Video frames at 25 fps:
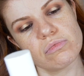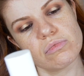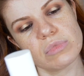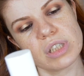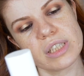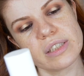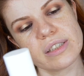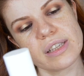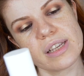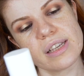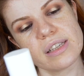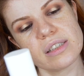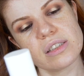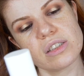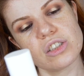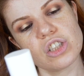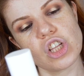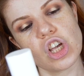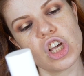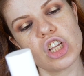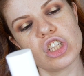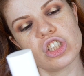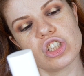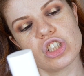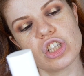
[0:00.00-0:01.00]
This is
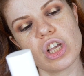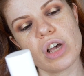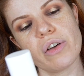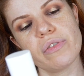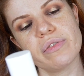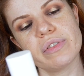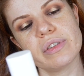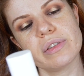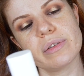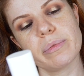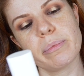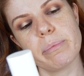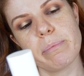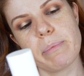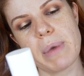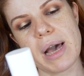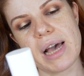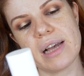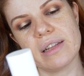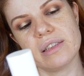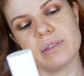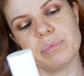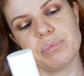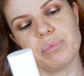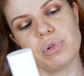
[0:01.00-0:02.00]
the Soft
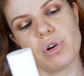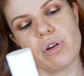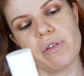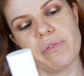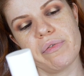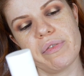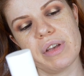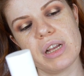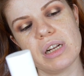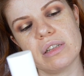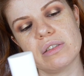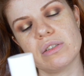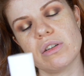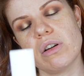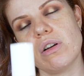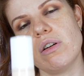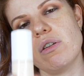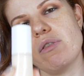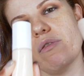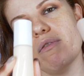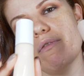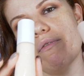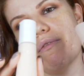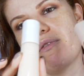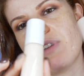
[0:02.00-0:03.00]
Matte Pro
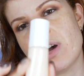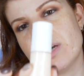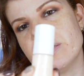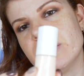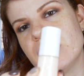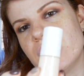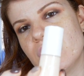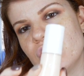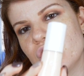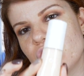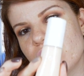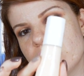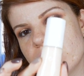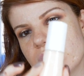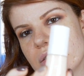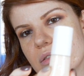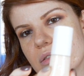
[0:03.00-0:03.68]
Filter Foundation.